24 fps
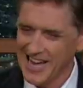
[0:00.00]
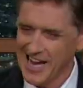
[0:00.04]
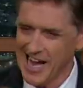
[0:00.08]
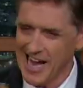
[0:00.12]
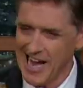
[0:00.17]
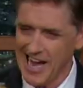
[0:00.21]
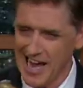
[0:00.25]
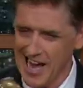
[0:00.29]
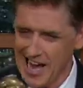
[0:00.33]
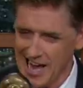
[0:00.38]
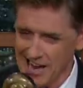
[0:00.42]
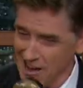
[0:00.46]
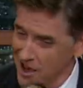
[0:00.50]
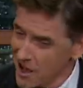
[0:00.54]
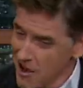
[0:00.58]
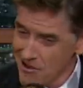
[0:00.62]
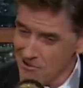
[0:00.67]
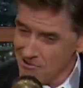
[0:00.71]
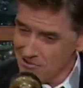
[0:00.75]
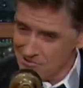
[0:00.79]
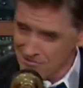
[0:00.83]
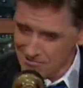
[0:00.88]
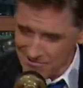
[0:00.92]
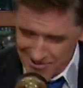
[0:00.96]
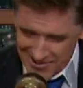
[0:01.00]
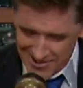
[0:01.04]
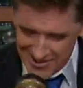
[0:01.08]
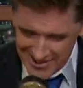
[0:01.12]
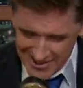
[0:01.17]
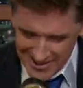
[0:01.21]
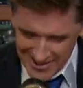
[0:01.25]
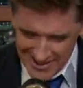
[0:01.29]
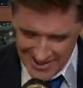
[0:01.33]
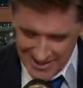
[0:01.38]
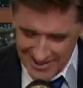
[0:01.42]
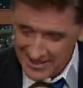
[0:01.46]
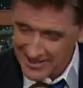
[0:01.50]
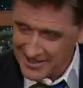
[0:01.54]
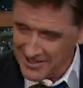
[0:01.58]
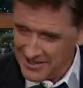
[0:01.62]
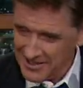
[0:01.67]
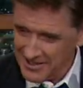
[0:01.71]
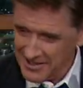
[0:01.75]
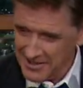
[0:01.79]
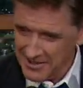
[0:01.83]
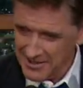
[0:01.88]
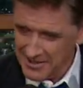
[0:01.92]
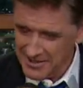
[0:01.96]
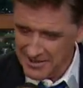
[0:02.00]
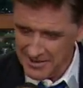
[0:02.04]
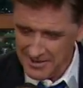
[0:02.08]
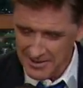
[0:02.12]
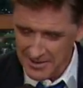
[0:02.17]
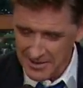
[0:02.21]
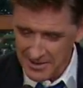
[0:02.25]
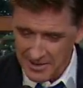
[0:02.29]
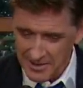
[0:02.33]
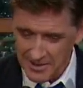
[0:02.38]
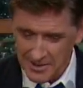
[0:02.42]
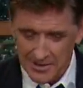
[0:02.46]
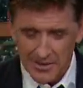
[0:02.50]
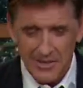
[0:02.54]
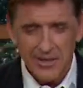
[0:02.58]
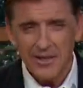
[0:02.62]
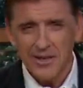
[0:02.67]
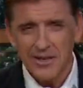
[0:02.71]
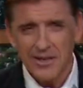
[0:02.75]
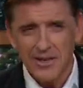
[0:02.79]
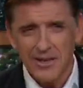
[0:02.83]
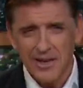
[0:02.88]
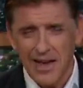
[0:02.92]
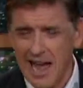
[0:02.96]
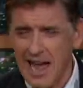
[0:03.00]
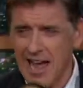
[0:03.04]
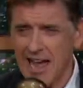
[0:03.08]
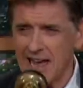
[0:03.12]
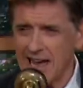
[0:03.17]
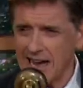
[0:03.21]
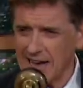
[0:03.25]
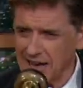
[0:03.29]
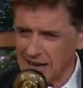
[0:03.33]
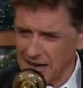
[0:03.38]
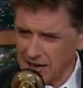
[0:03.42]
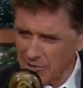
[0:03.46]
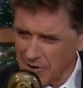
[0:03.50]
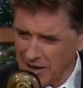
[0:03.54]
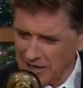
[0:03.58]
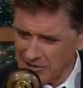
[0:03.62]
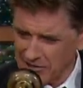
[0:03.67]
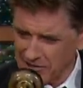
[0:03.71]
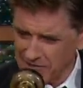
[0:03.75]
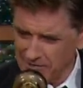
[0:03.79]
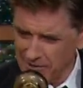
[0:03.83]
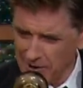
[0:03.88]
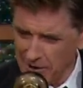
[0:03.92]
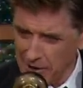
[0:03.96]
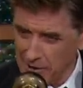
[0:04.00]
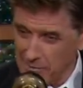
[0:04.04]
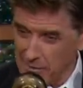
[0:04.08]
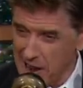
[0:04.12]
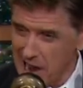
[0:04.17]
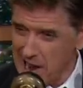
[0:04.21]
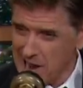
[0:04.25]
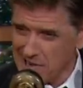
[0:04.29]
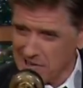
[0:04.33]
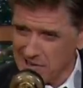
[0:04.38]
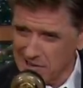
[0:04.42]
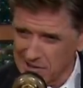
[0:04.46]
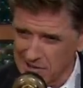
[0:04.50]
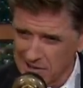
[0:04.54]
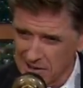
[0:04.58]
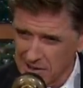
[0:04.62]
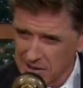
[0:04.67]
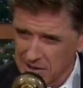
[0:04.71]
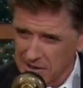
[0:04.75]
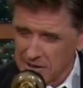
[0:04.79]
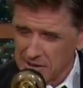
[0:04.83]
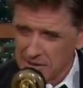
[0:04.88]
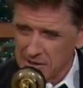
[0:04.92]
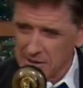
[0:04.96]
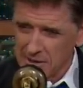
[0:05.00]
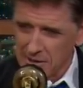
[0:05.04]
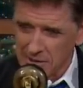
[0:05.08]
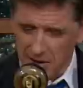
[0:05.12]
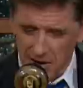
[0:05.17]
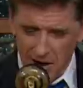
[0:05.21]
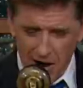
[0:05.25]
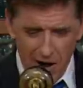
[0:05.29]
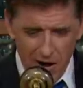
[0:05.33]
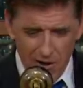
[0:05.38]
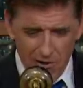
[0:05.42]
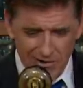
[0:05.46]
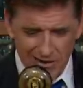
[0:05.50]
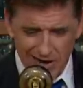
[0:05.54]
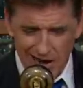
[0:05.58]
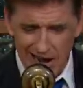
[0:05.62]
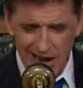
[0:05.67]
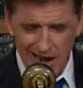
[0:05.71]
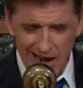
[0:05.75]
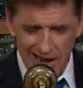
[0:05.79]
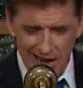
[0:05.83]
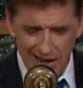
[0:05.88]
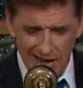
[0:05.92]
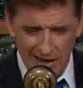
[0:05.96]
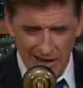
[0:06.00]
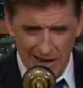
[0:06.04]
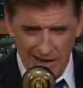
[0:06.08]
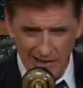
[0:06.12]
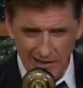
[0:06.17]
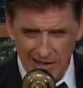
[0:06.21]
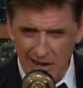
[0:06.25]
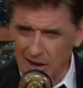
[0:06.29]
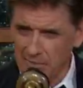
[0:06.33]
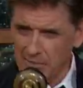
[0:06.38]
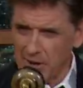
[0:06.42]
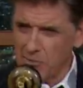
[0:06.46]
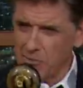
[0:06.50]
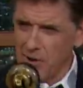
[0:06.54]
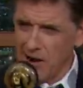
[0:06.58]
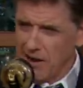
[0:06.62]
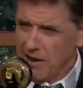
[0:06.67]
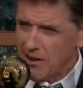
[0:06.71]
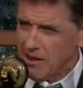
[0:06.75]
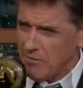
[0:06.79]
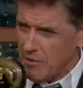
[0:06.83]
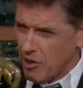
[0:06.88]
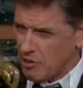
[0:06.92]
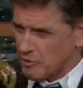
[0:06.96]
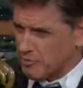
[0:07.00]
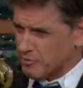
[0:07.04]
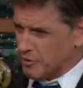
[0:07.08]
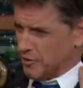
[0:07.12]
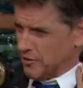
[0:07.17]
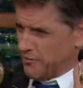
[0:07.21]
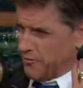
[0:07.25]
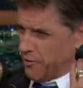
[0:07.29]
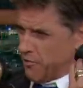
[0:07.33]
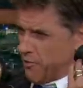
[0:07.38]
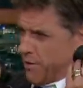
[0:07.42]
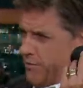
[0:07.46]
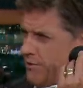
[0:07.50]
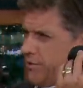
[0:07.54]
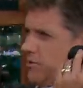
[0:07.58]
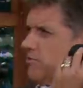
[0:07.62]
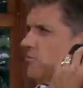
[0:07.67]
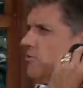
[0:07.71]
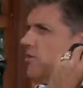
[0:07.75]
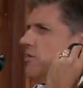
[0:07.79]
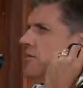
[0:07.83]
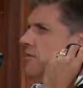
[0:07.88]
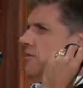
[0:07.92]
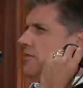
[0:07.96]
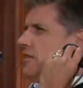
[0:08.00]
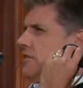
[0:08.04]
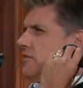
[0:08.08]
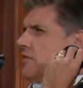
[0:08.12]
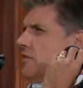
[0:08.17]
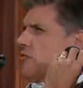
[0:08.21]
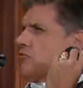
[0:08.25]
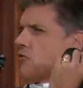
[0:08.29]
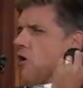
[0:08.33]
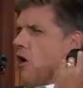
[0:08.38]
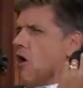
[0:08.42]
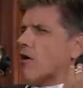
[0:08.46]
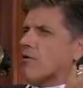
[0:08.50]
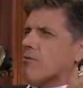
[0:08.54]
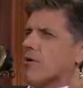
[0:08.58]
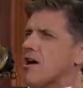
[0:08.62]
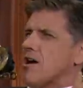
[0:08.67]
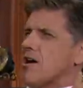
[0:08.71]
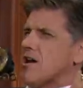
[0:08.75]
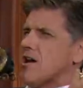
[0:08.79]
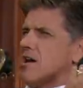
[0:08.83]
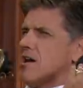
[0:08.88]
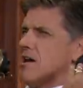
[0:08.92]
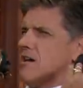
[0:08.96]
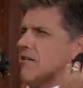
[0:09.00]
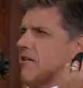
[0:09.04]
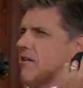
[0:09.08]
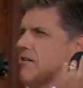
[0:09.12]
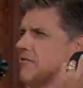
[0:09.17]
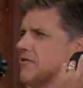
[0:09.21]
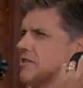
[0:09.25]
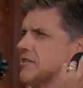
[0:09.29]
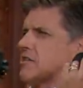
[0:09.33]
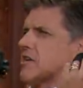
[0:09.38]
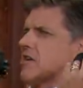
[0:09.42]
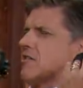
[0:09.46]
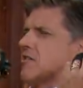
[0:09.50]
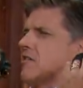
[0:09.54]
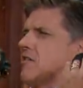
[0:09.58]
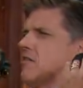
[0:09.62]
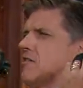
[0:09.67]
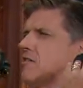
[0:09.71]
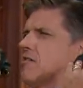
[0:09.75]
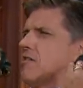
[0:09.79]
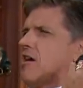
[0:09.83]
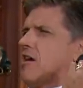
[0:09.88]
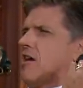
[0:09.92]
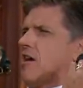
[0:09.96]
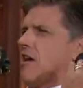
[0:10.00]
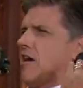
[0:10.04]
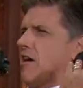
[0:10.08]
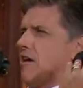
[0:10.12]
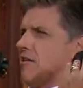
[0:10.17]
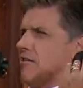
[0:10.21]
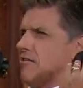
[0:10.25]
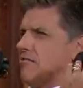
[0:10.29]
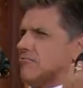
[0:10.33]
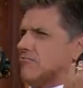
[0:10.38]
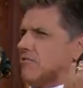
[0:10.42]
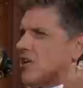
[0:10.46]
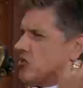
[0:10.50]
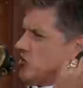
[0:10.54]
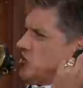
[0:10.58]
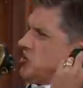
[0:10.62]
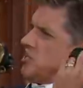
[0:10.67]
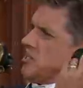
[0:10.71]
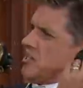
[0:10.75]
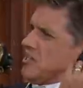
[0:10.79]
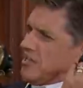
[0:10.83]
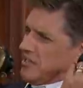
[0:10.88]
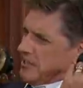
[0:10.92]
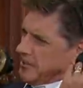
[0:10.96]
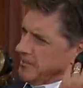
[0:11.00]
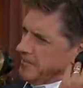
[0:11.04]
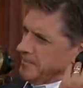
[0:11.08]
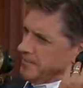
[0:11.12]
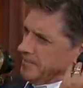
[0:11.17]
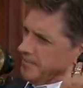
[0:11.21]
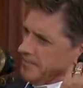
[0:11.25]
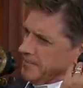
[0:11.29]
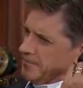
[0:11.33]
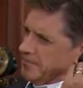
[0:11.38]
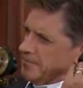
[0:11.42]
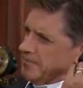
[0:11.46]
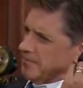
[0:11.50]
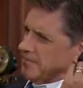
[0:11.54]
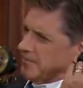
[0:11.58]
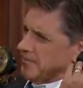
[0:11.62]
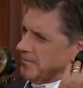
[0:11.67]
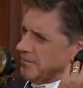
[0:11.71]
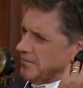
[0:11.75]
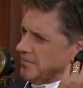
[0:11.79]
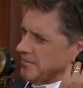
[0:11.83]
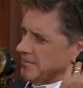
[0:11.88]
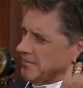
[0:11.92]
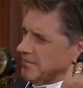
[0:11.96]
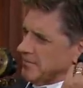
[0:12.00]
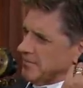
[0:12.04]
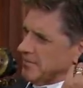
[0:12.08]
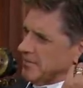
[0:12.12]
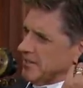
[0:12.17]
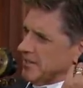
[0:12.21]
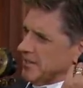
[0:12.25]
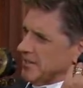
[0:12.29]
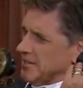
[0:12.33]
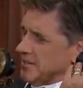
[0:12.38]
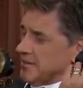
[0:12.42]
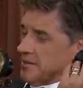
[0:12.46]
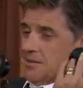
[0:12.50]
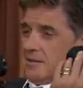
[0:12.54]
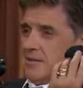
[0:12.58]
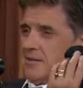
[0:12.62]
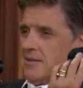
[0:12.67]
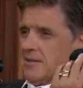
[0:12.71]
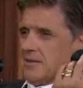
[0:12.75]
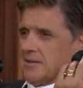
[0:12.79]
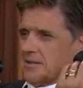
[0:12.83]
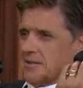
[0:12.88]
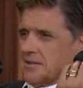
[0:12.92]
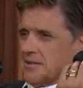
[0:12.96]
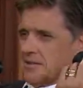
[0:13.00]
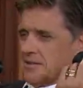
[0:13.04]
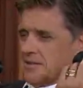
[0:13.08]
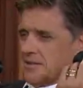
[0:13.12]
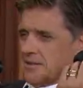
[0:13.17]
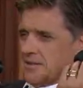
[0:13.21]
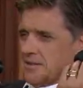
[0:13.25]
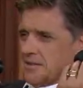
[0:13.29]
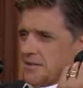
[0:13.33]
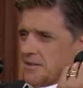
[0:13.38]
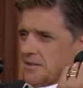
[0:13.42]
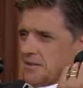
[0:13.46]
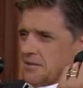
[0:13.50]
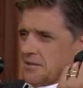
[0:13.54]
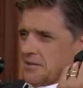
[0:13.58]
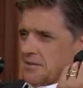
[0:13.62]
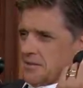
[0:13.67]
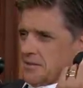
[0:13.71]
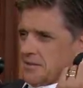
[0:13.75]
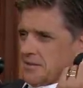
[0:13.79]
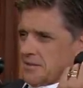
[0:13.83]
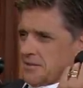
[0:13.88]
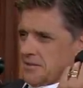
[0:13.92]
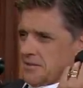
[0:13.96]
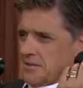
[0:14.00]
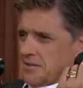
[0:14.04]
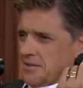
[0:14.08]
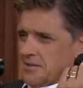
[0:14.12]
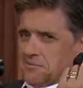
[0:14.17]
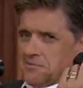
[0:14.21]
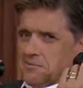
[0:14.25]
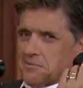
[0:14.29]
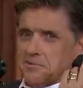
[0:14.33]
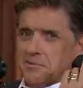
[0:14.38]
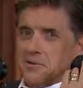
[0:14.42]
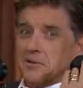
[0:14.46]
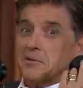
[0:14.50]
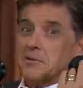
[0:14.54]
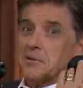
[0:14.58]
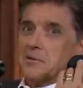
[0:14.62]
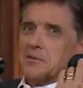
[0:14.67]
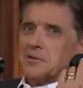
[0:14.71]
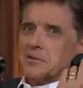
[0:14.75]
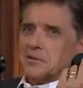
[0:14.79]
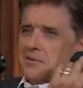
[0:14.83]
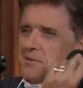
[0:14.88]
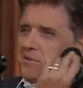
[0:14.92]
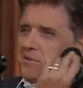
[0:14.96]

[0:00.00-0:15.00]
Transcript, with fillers: Hello? Say, pal, how's it going? got a question for you, Matt. All right, lay it on me. Okay, uh, tell me, where are the most beautiful women in the world? Is it Norway or is it uh, Russia? Why, you're crazy, man. You must be drinking the giggle water to ask a stupid question like that.